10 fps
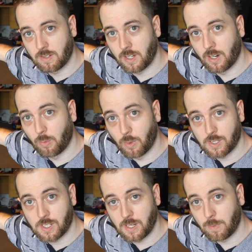you know,
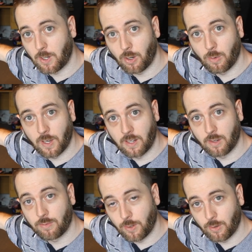what CPU, and
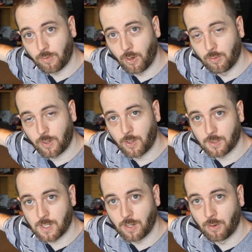if you have
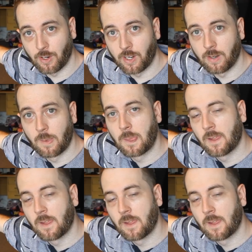overclocked it or not.